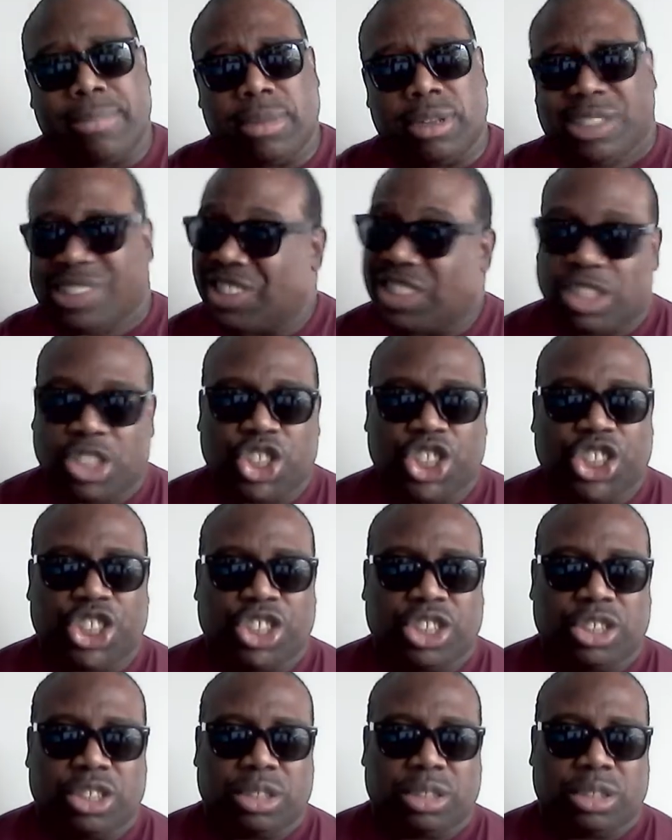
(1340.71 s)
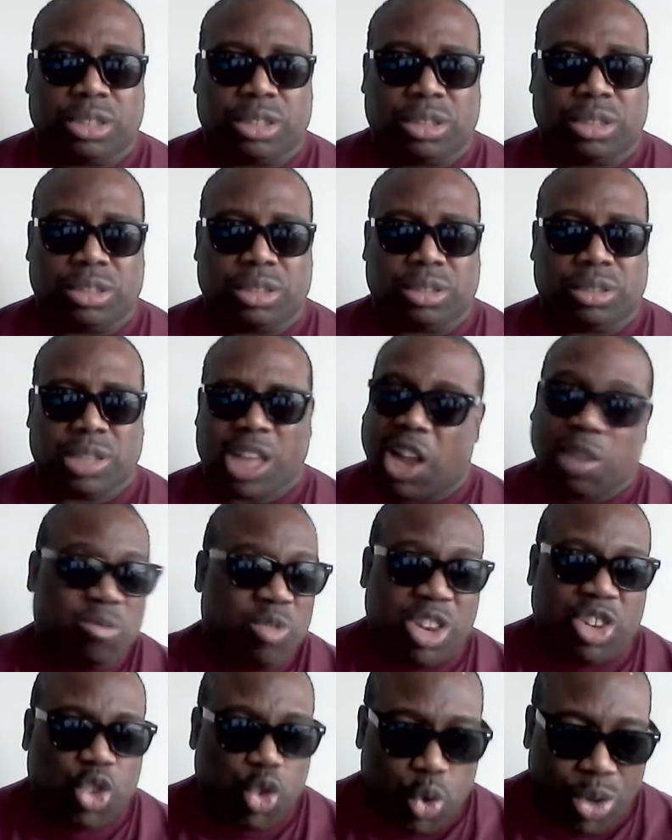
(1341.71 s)
Just, I
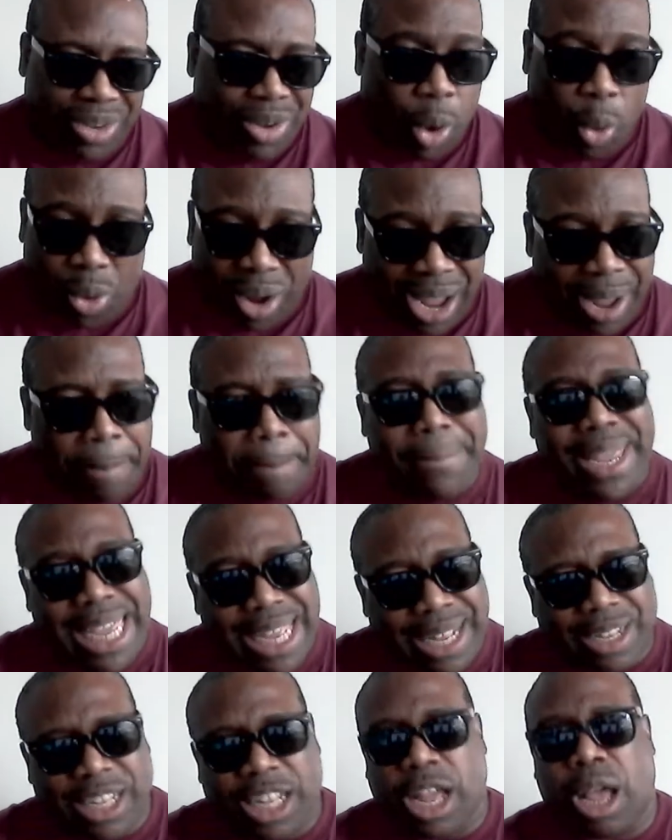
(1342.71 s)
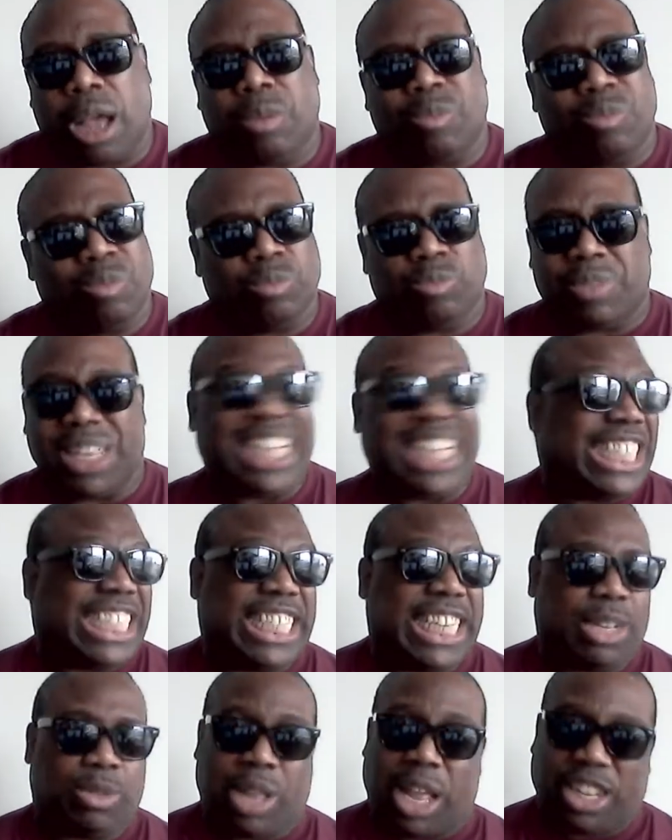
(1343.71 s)
want you to know about my the
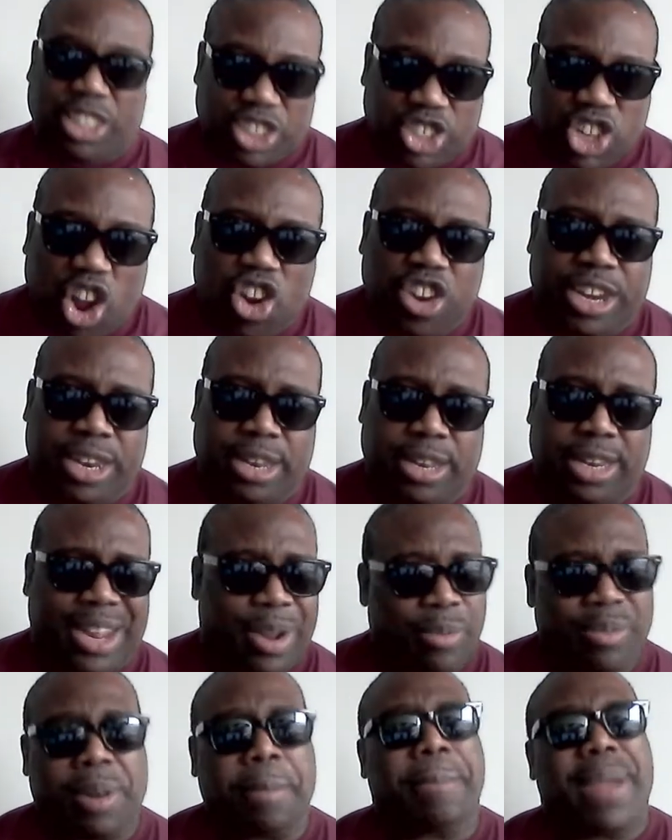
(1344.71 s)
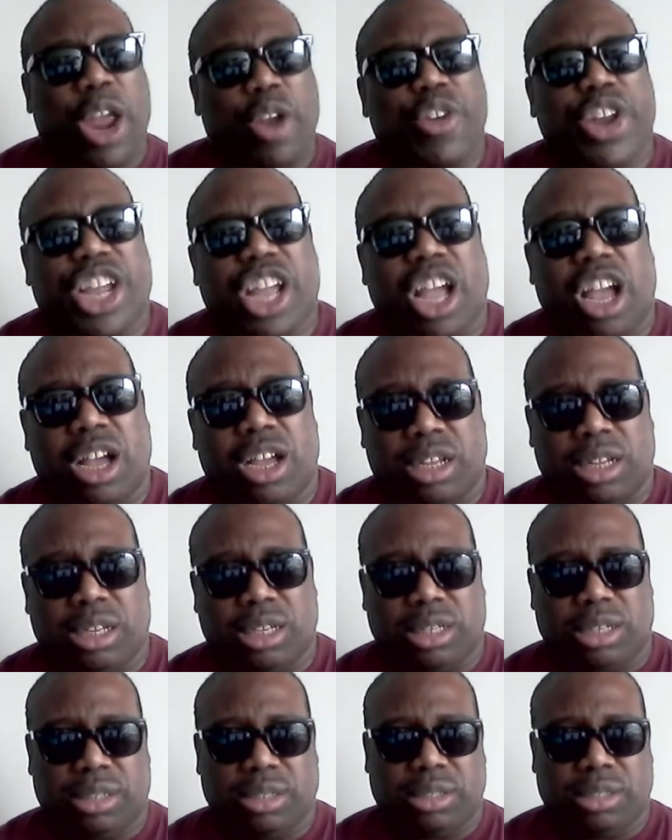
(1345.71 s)
business that I started here in America,
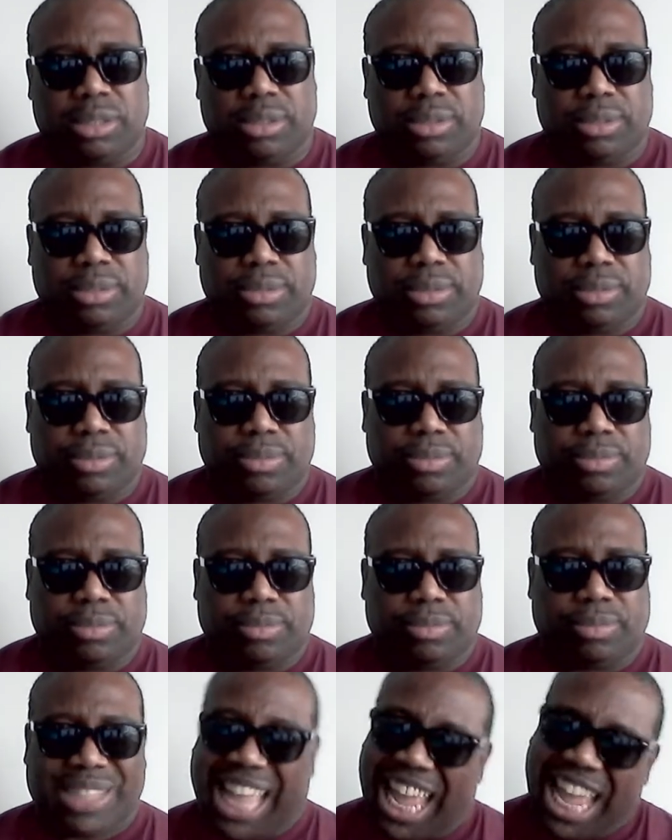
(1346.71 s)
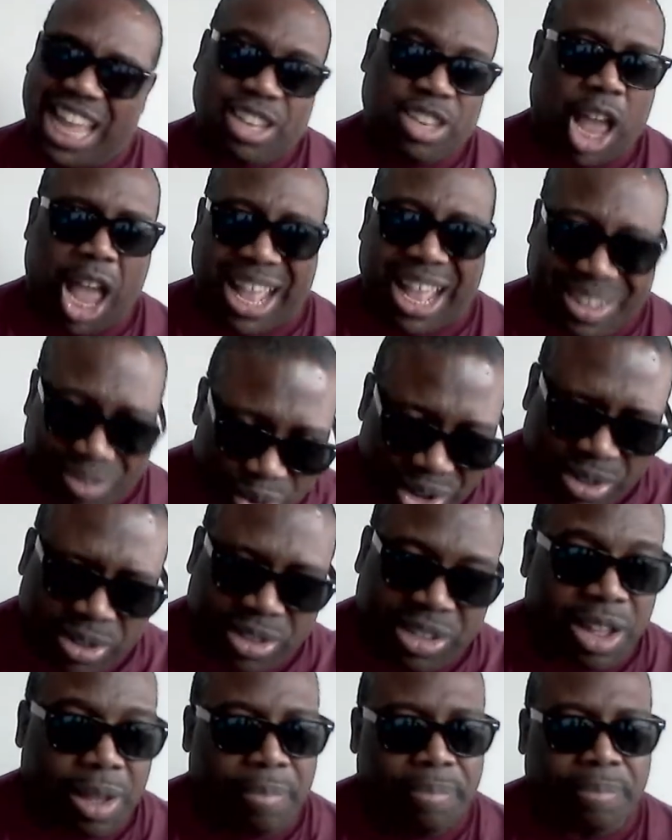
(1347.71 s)
and that will
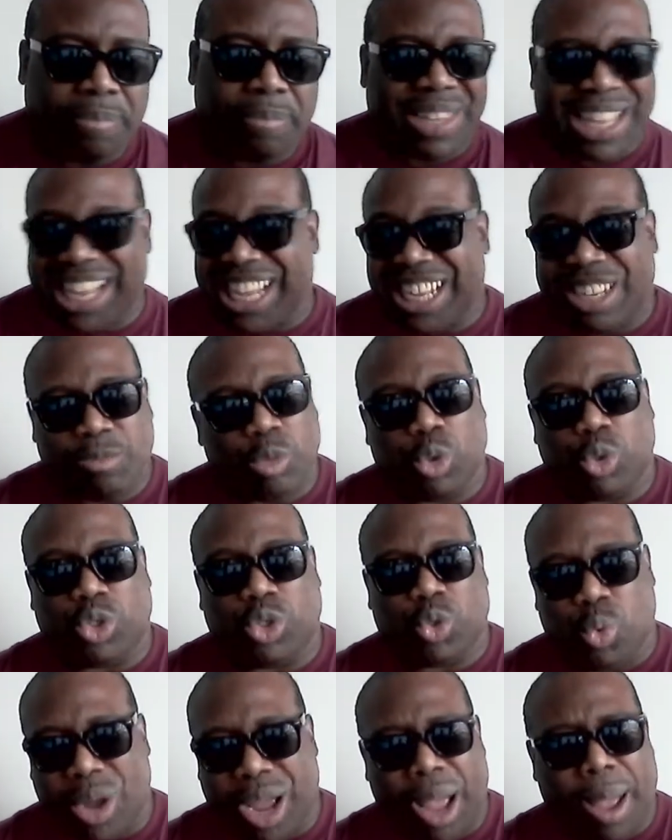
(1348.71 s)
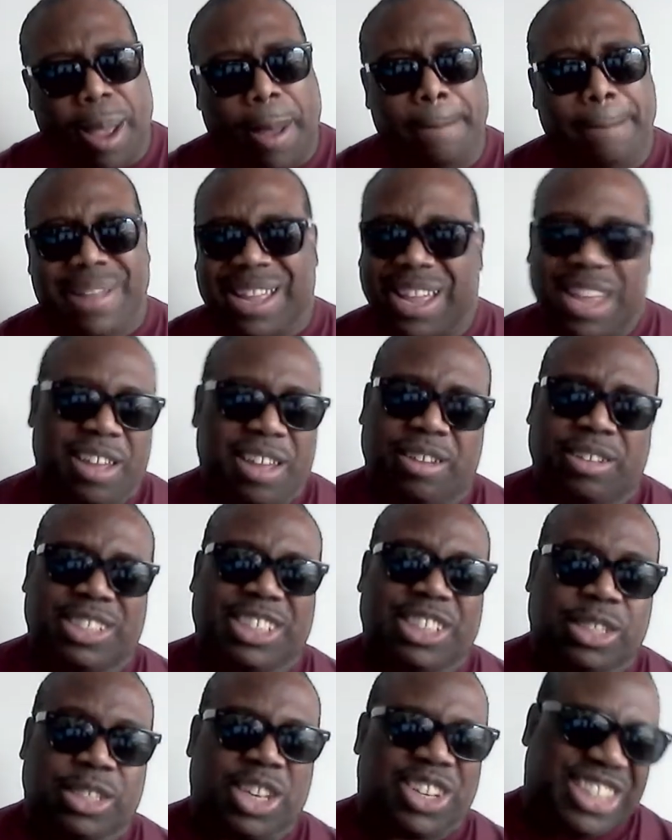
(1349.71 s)
be able to help
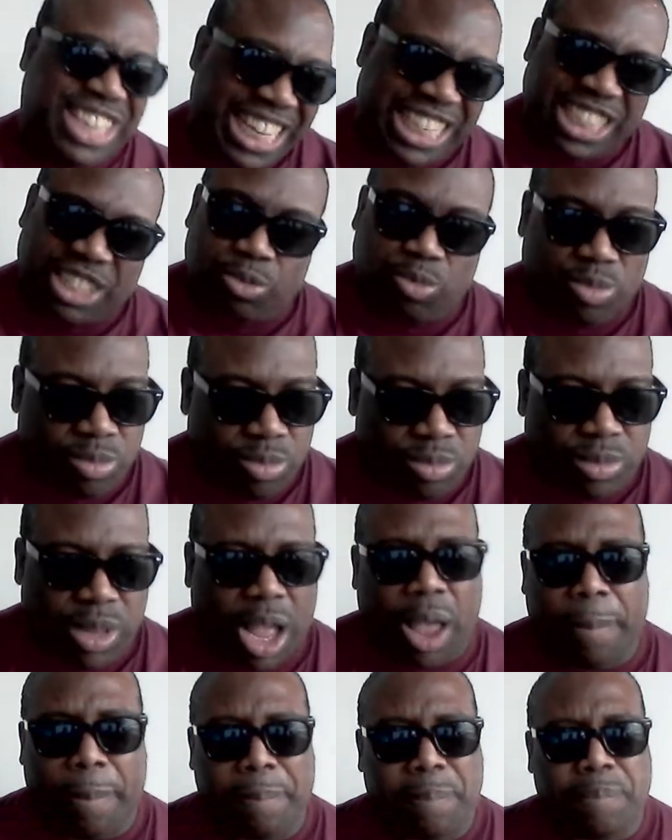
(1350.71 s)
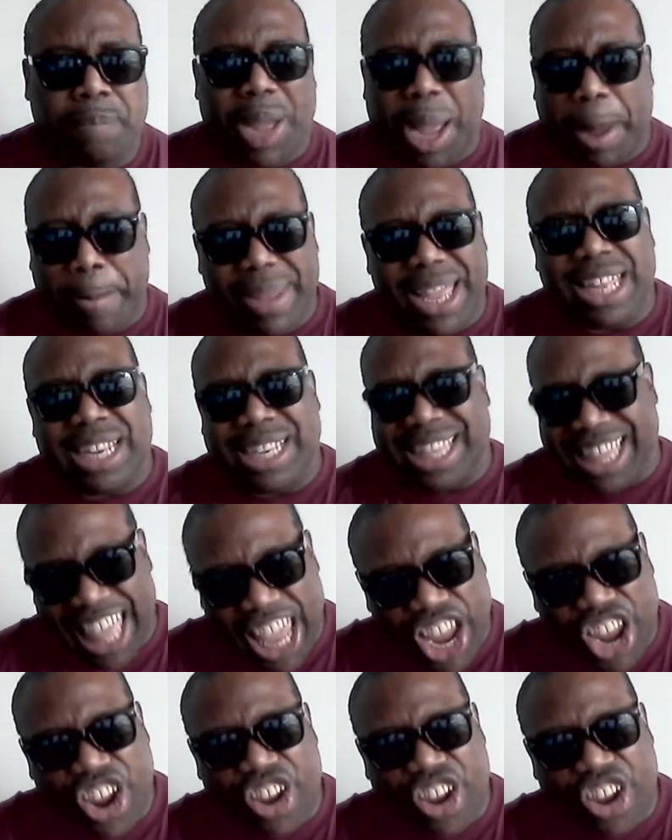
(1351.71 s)
get things popping there.